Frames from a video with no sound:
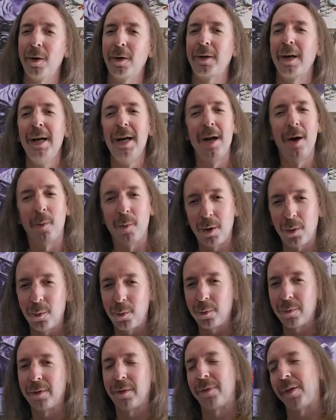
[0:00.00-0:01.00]
work
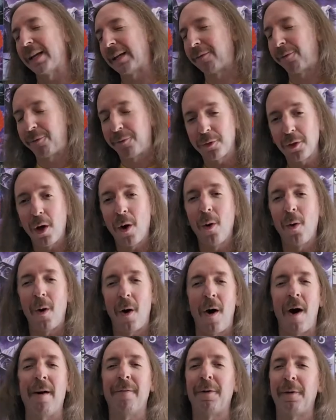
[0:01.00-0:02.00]
will like flow
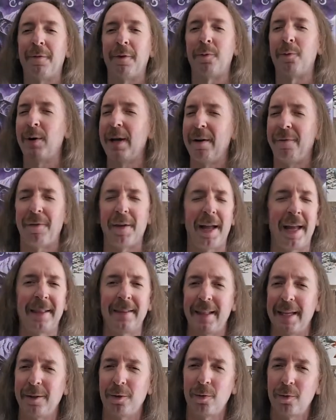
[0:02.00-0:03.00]
off of a riff,
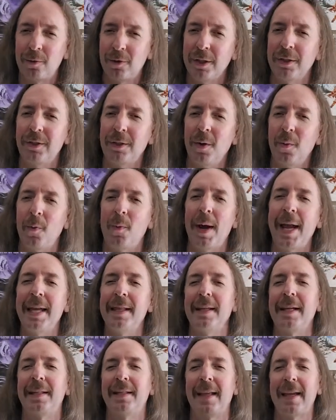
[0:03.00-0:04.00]
and just the way
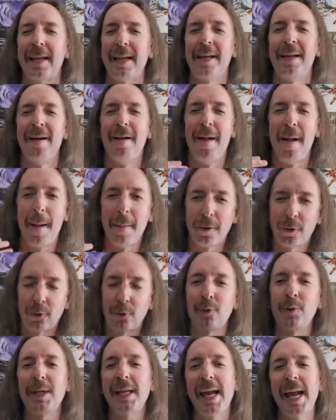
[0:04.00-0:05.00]
that they
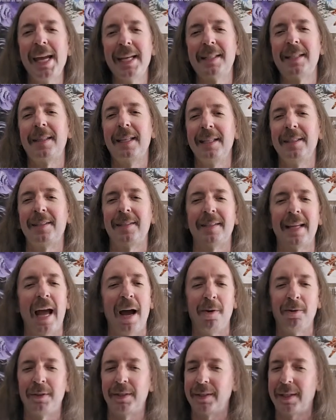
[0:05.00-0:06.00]
create these
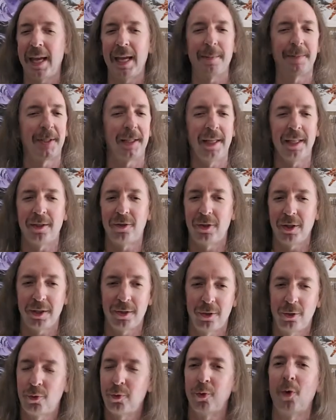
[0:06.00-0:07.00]
soundscapes, it
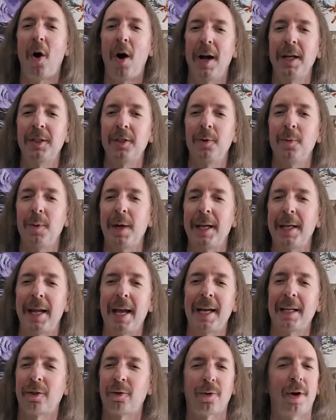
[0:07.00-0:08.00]
just draws you in
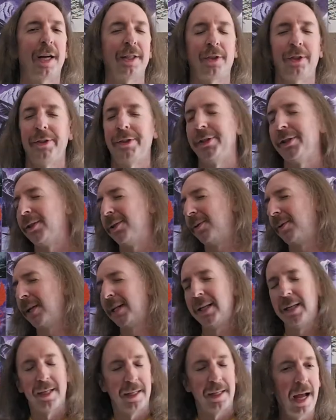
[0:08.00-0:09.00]
and crushes you.
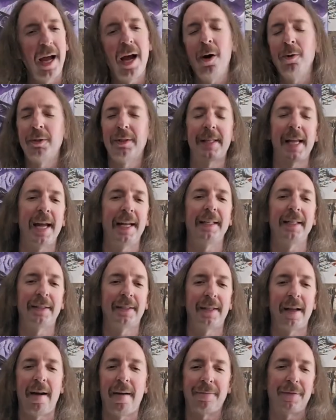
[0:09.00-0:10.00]
Outstanding
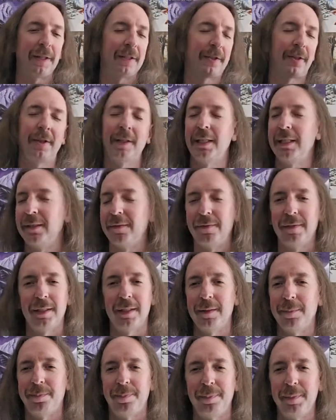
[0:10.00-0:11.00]
stuff. This could
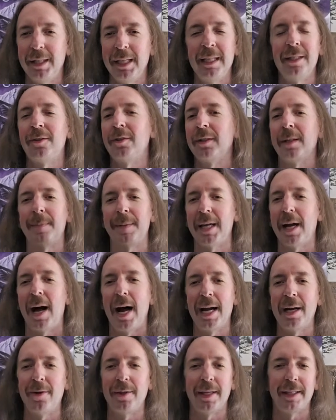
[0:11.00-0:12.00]
even easily be
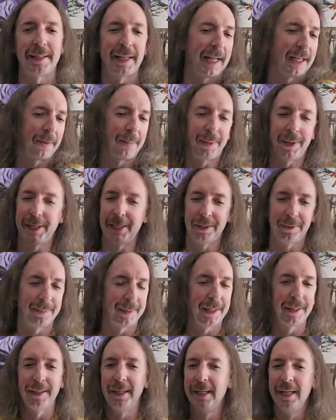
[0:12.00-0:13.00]
higher than 10th place,
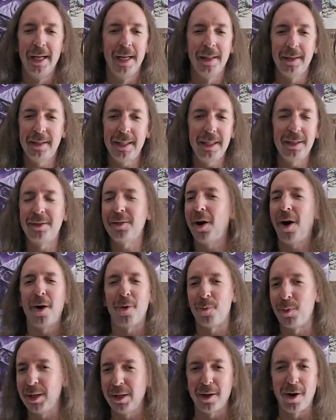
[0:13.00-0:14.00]
but these
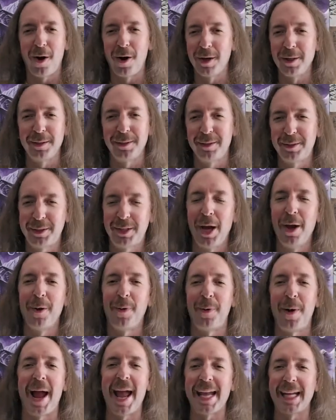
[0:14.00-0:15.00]
are really hard to
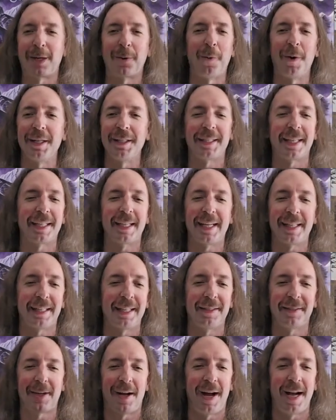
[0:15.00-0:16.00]
rank once I get
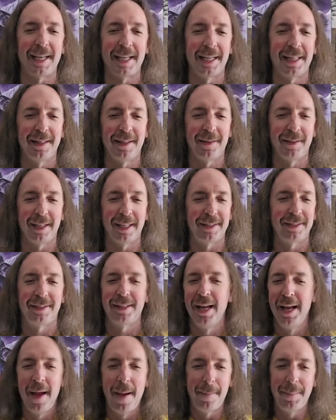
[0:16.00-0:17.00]
this high in the
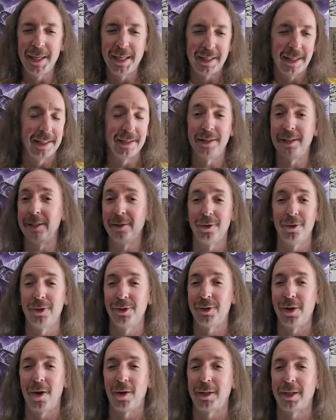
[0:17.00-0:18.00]
list because these are
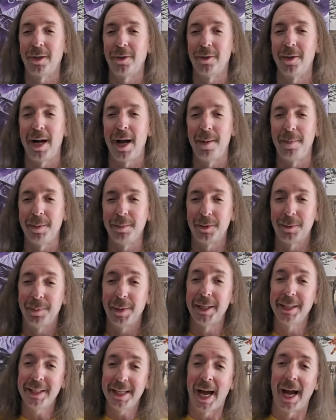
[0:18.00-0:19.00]
just all killer albums.
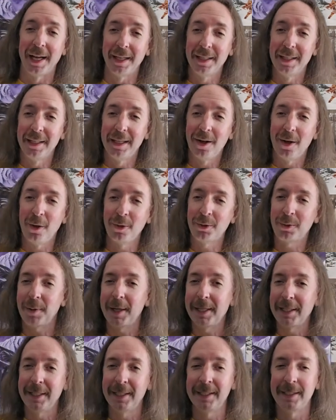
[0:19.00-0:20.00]
But yeah,
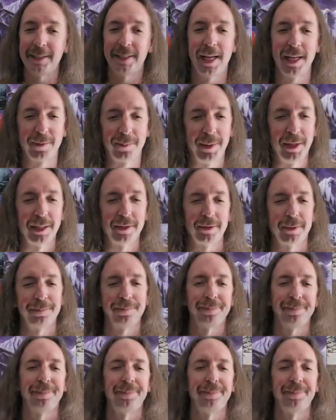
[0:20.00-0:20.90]
Ulcerate in 10th place.